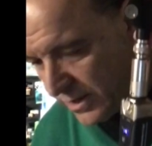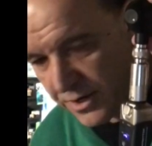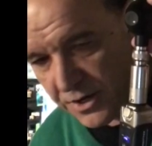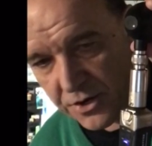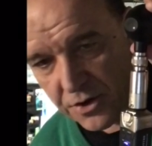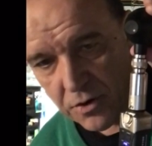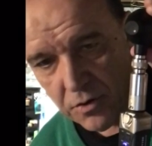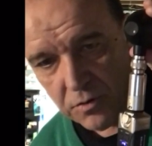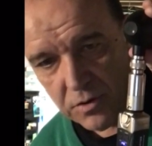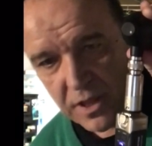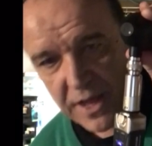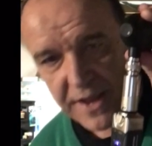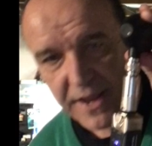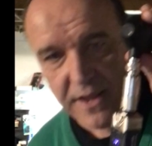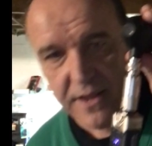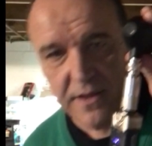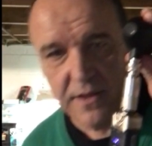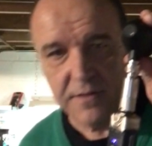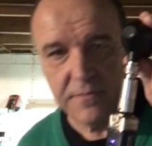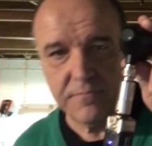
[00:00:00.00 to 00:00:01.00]

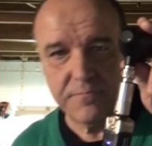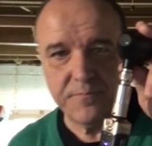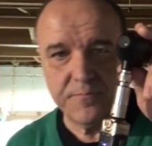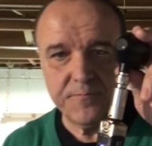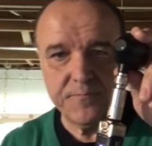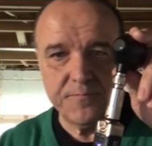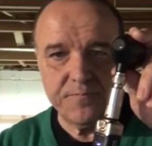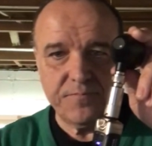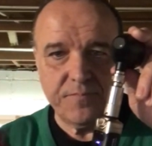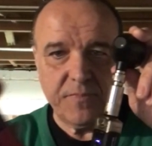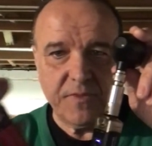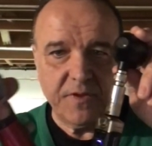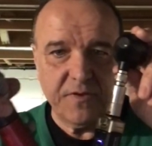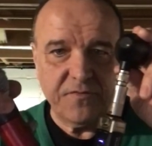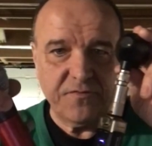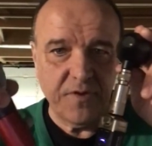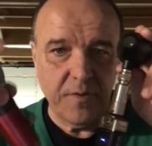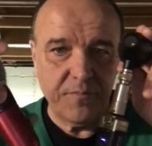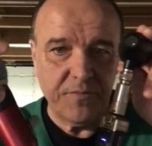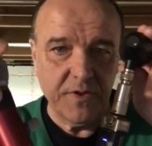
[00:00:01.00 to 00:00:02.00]
Like
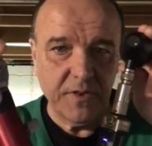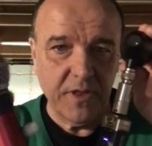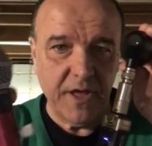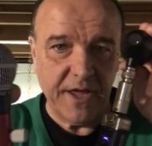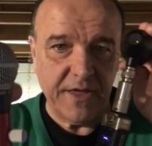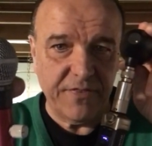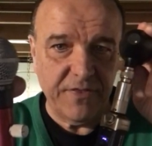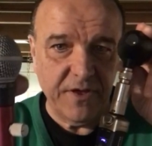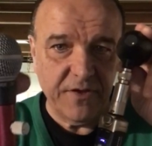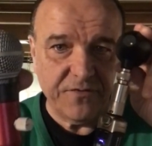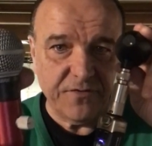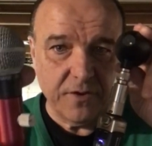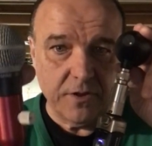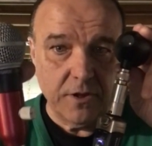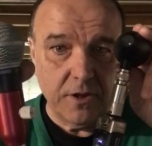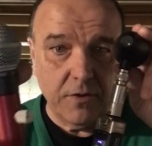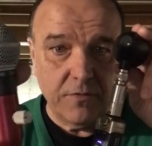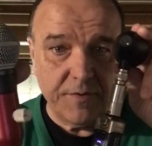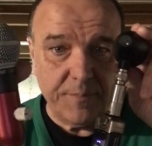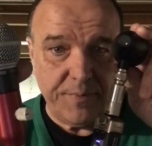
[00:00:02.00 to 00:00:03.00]
something like this, a
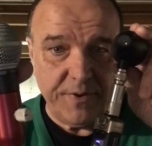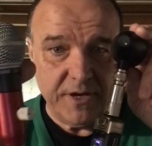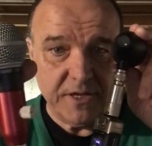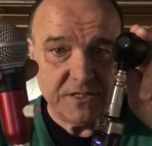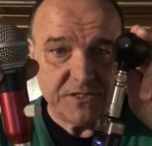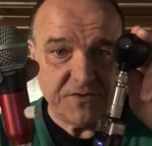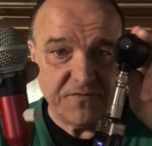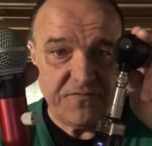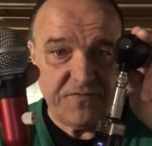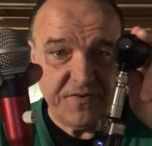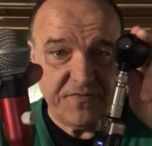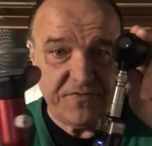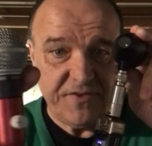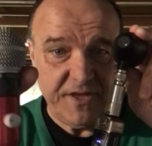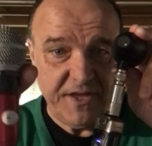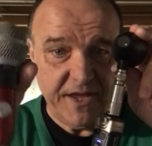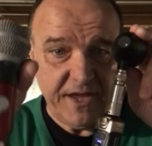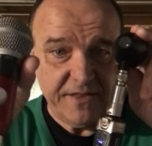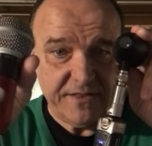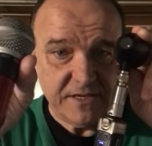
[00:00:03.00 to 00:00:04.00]
low impedance, a
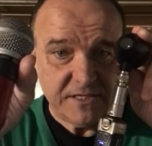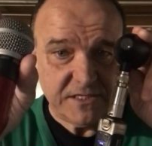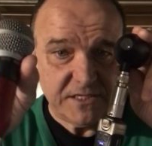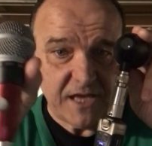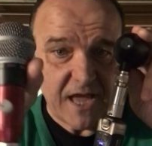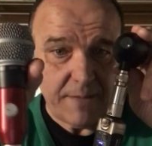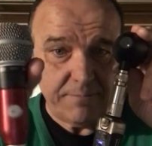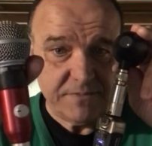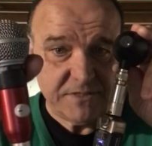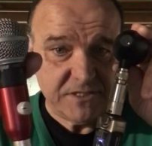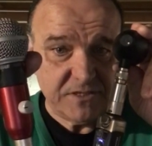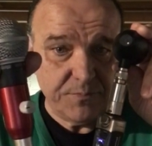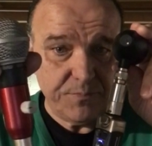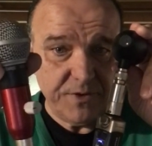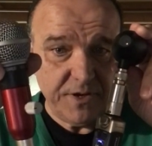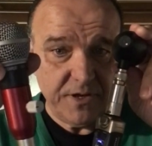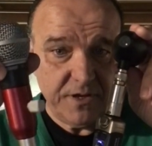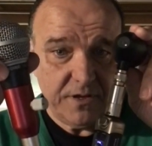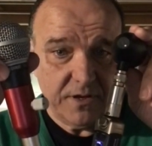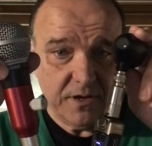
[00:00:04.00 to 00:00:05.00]
58. This happens to
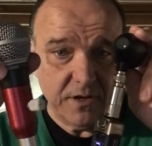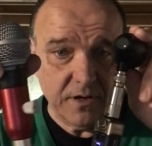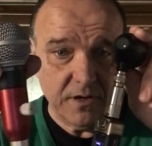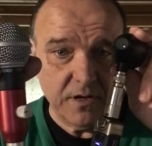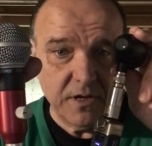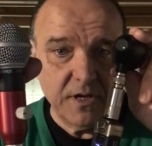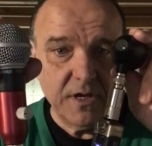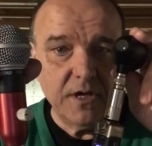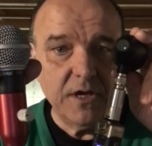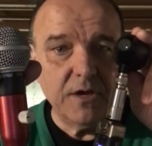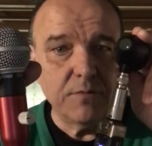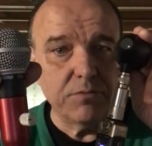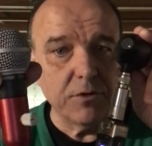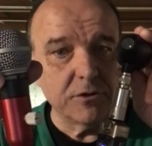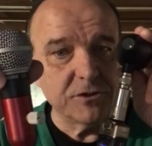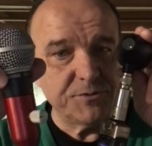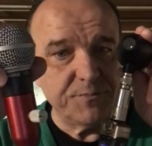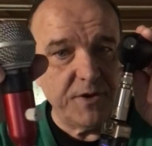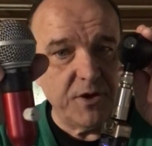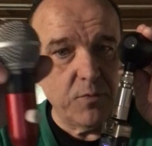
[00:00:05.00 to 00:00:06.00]
be
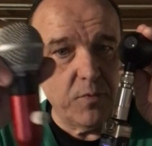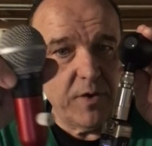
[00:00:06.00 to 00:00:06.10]
Blows Me